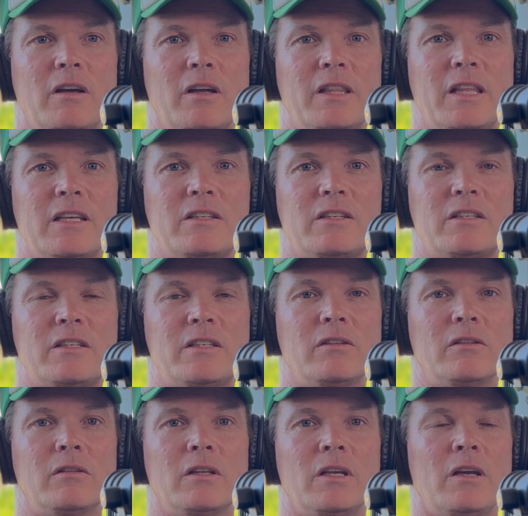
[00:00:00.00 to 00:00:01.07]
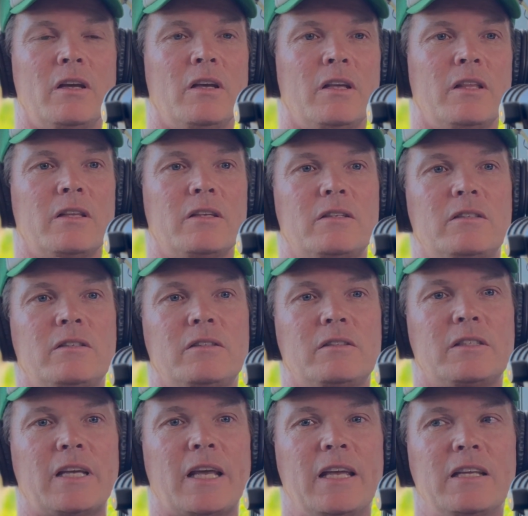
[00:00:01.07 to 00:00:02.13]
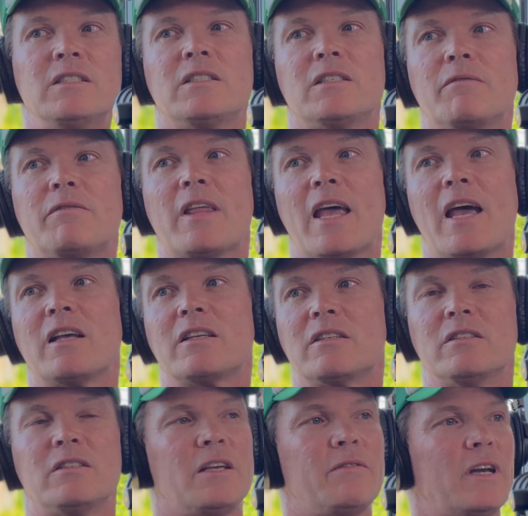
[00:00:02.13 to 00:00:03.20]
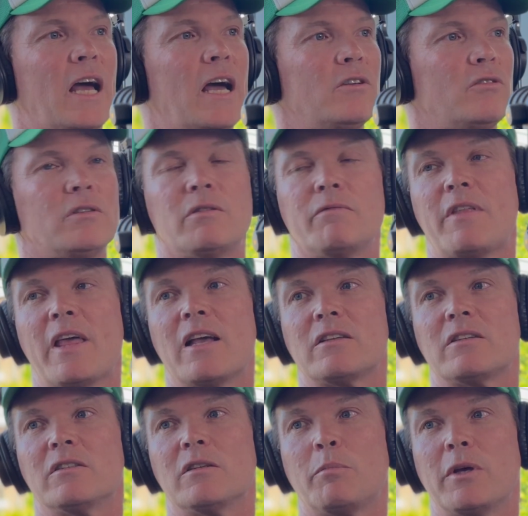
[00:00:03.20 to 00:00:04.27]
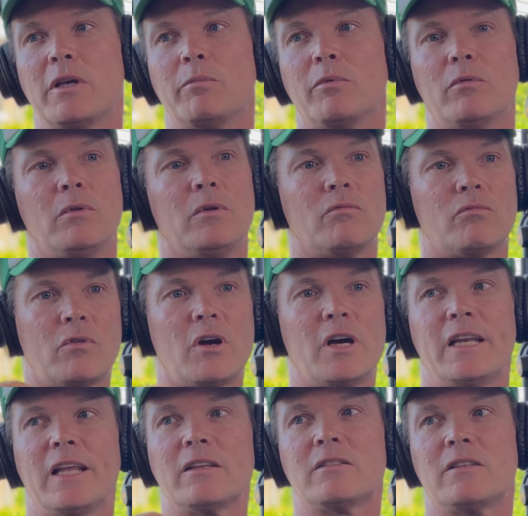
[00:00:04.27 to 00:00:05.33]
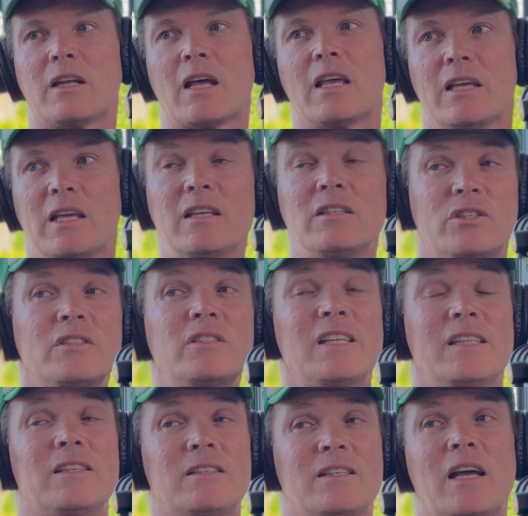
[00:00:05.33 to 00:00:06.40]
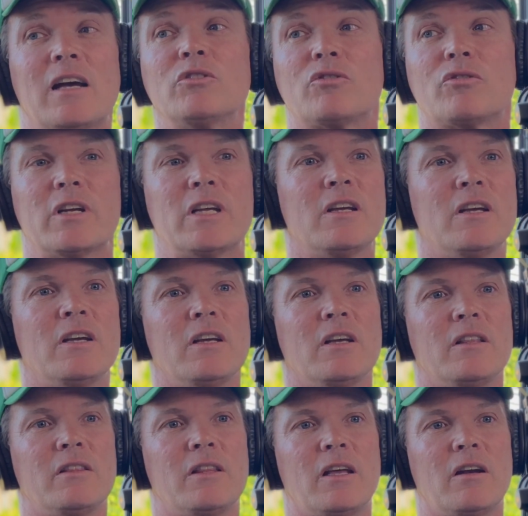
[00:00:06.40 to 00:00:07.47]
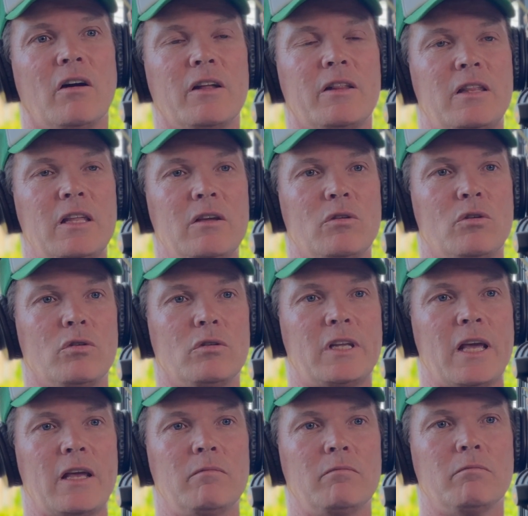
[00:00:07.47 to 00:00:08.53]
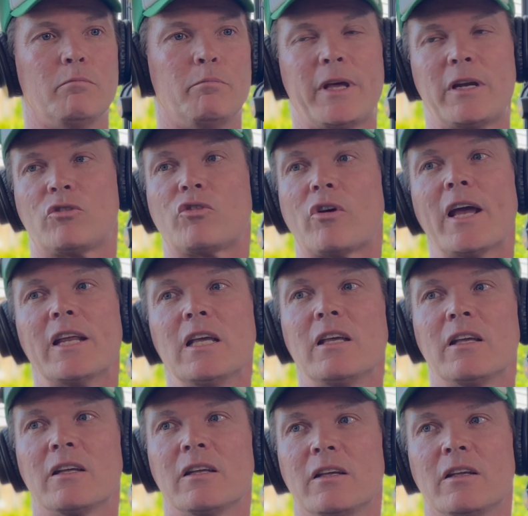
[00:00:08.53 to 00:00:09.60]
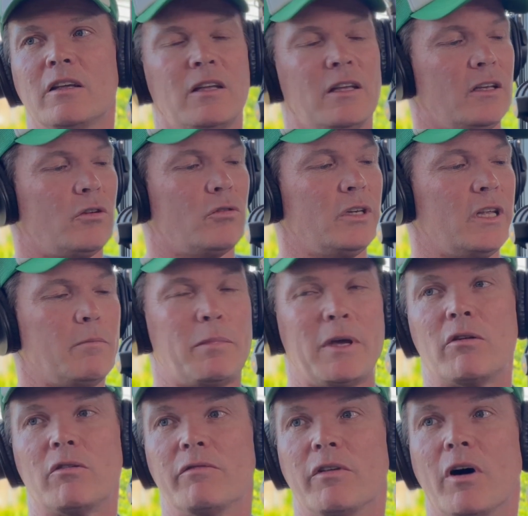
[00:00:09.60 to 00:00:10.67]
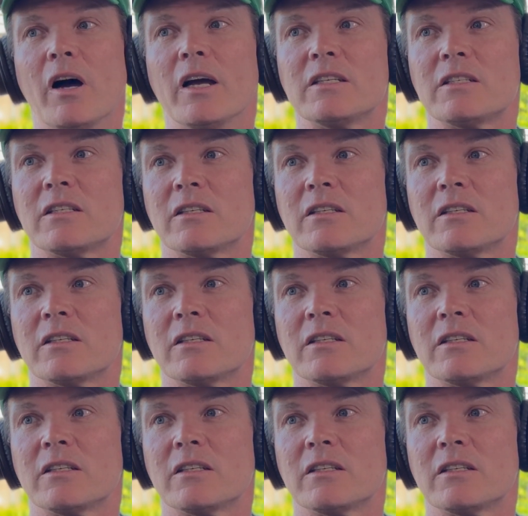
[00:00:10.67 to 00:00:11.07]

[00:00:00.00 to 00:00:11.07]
there's tens of thousands, even hundreds of thousands of people right now today, just in this country, that I think could get better training, could get better advice,